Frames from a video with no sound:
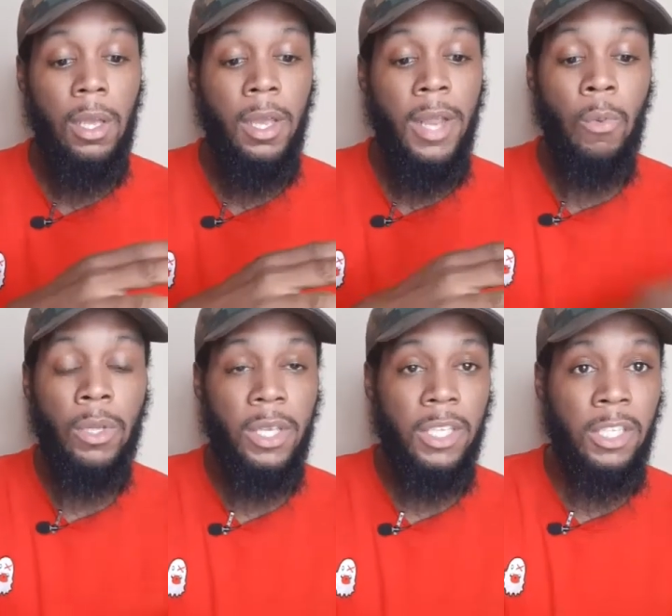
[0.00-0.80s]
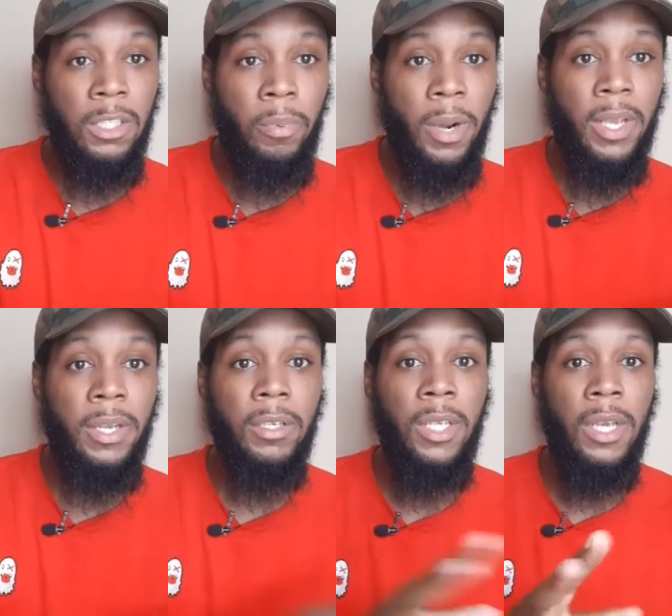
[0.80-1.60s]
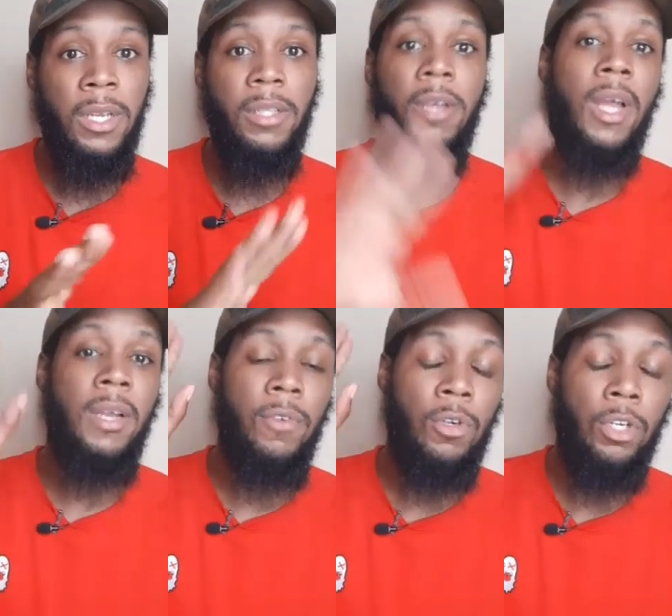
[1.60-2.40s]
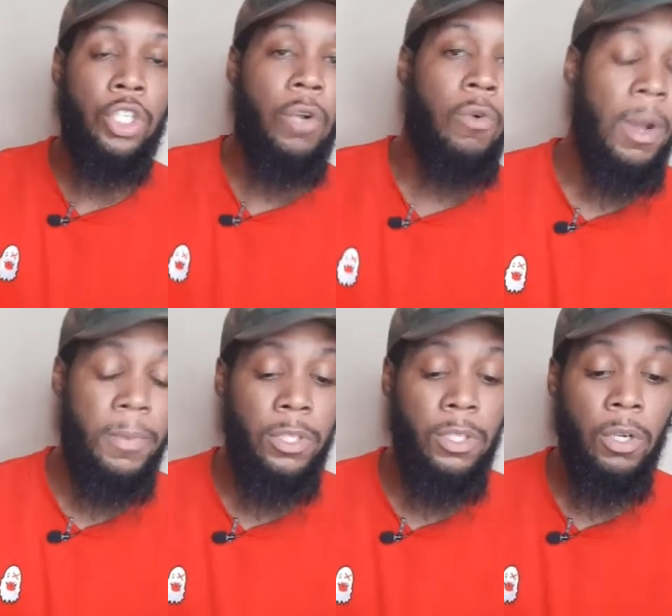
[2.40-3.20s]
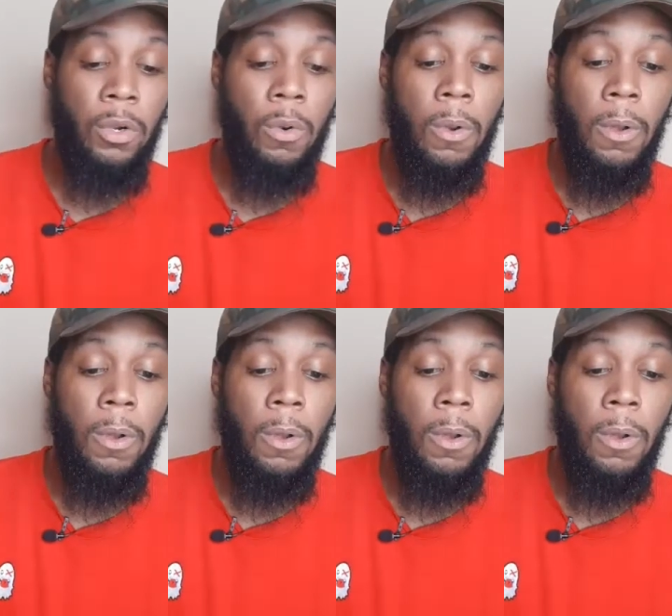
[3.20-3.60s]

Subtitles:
and they want the extended break, and they're saying that they're not even going to show up until